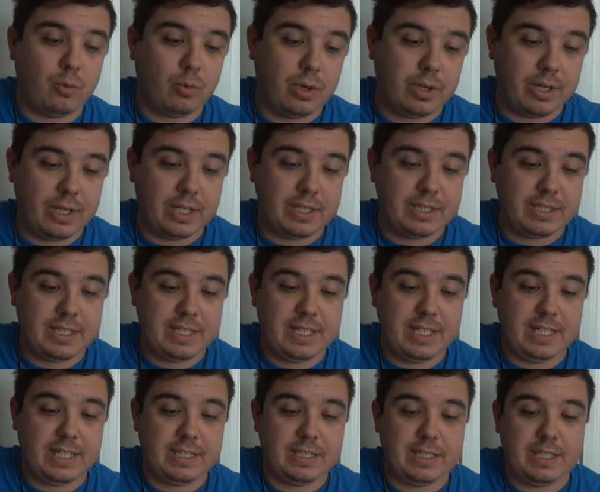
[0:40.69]
one on
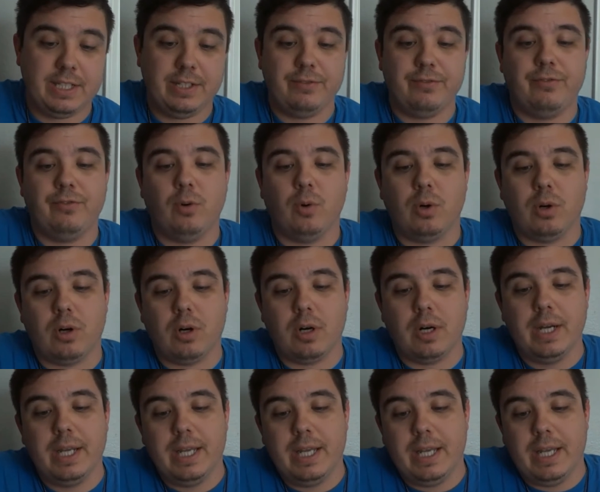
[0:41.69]

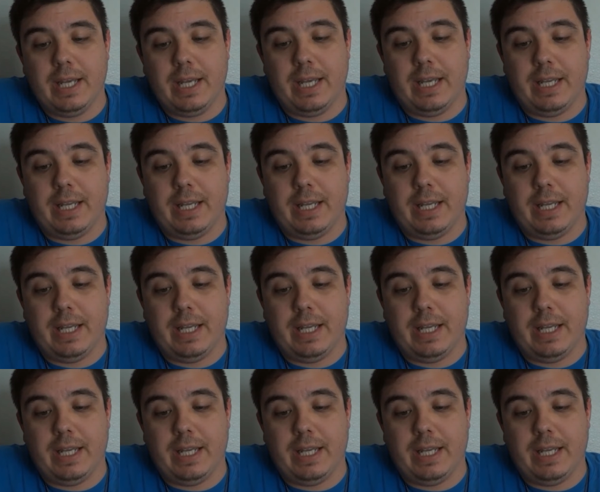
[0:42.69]
TNT4.